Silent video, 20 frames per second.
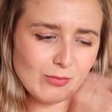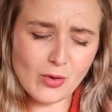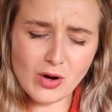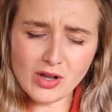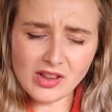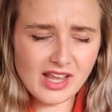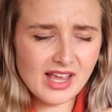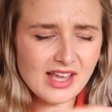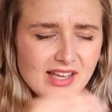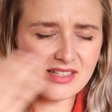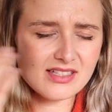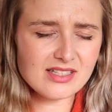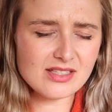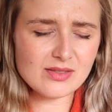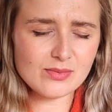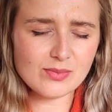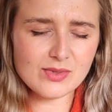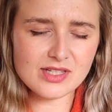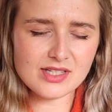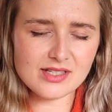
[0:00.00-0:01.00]

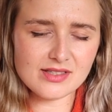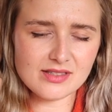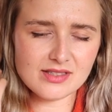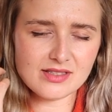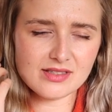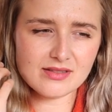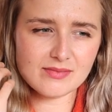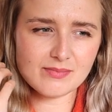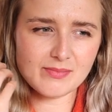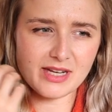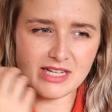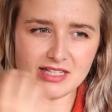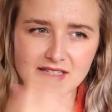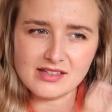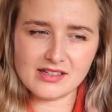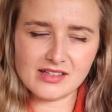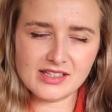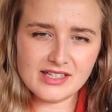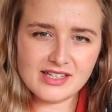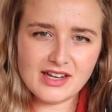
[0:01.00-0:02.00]
wallet, which is
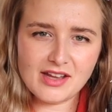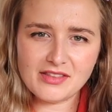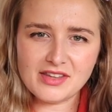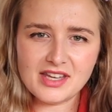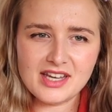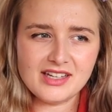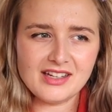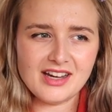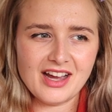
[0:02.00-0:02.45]
basically nothing.